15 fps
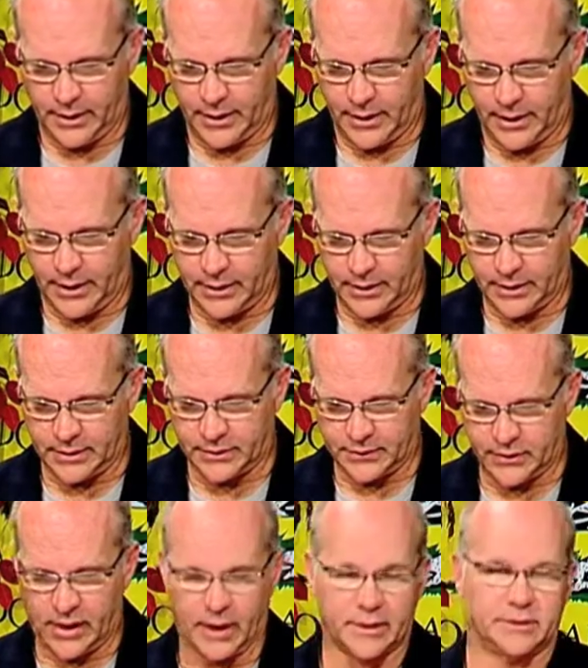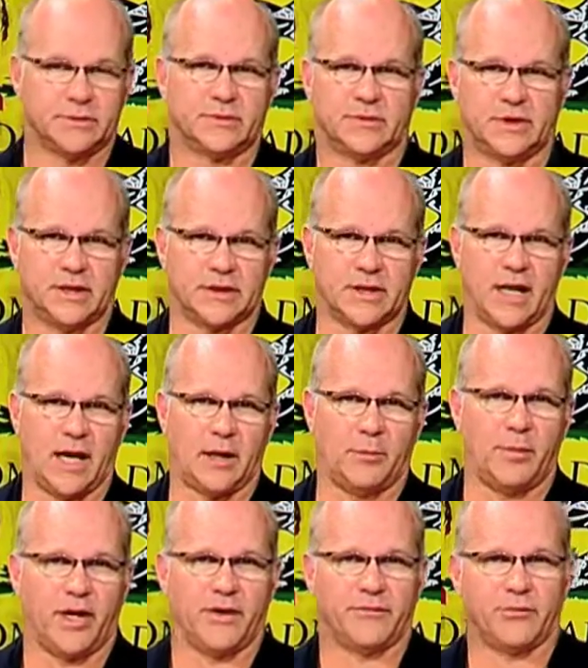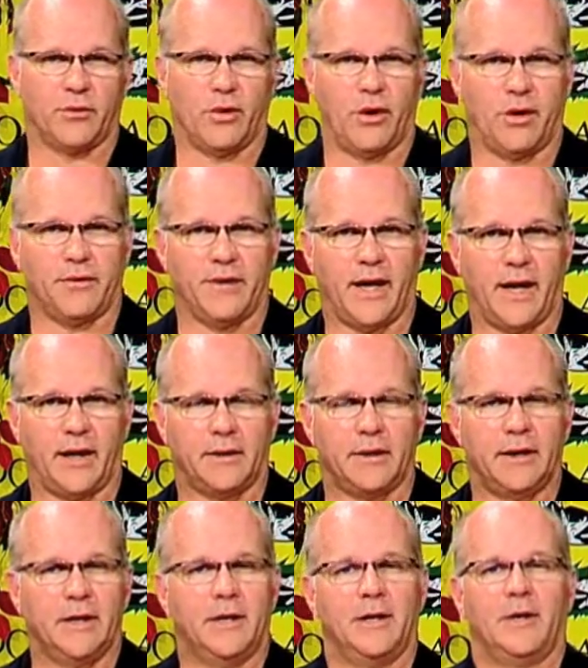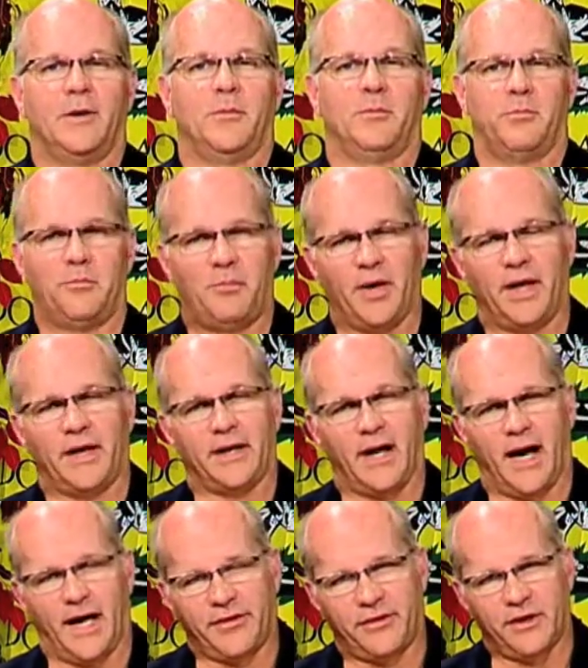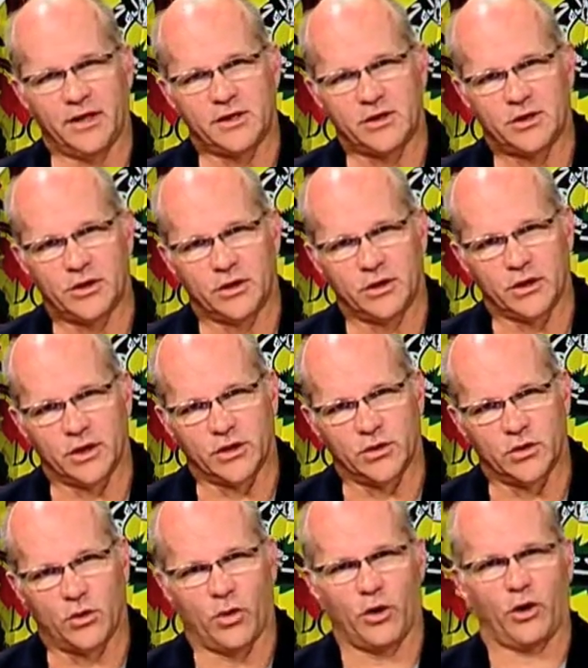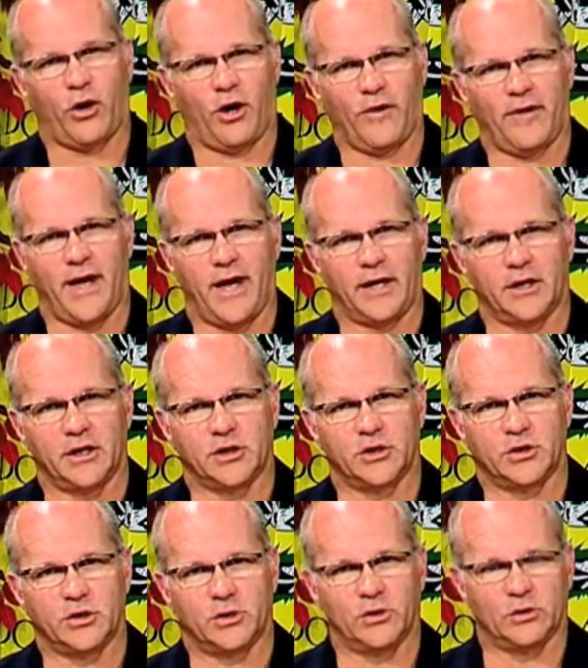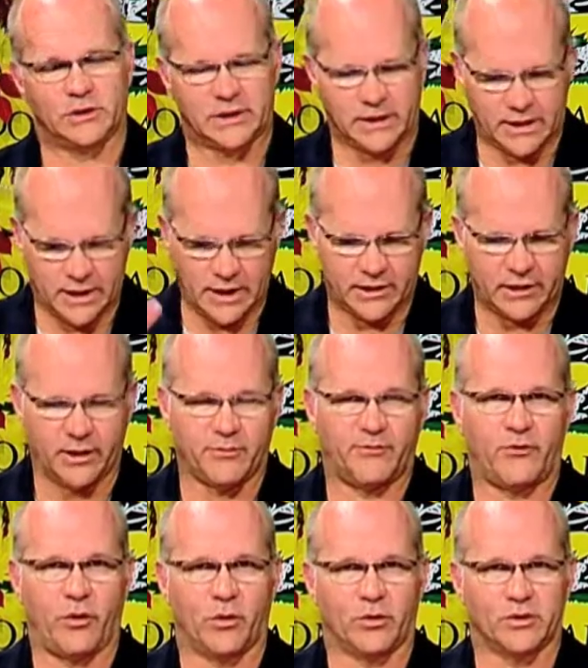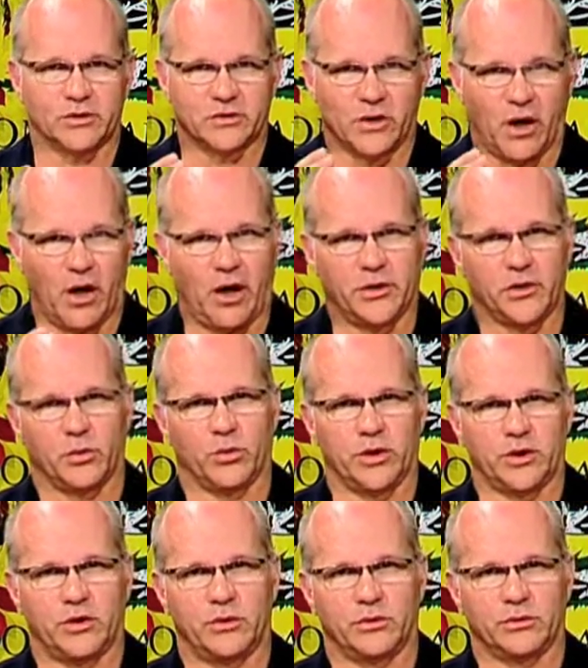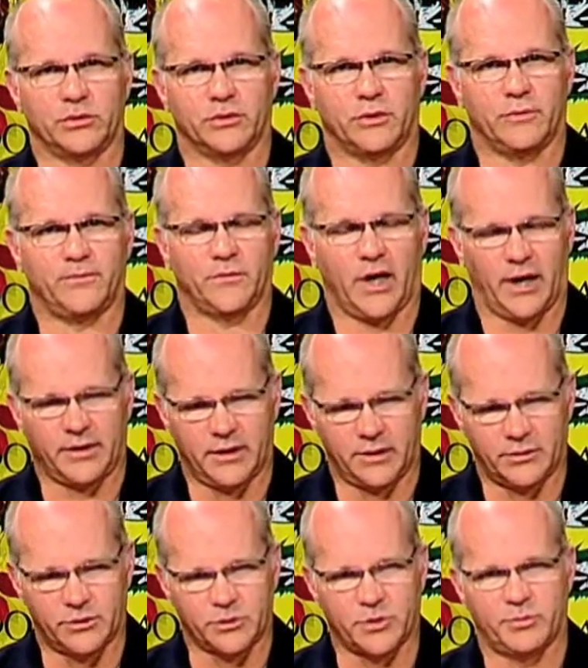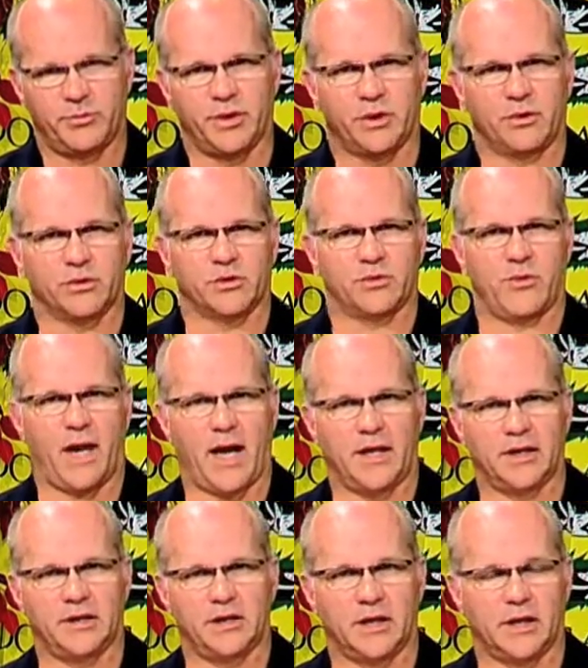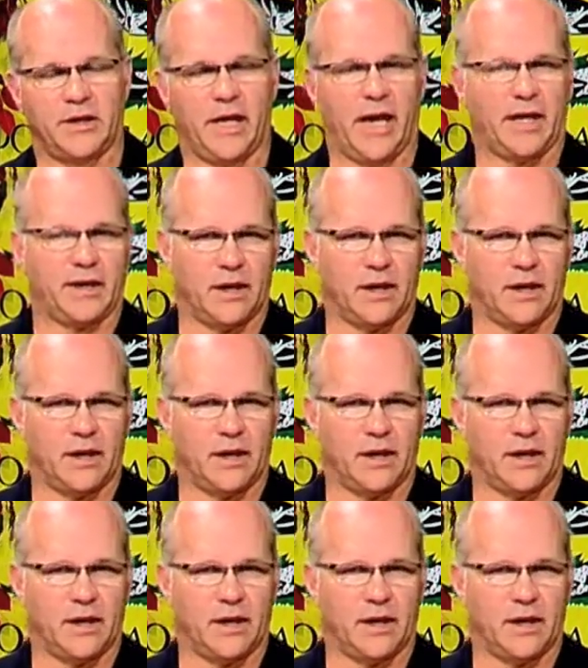And instead, she's got to pay for all that. But I think Jill ignored all that issue to get them focused on the recusal. I think there's a bigger strategy in that.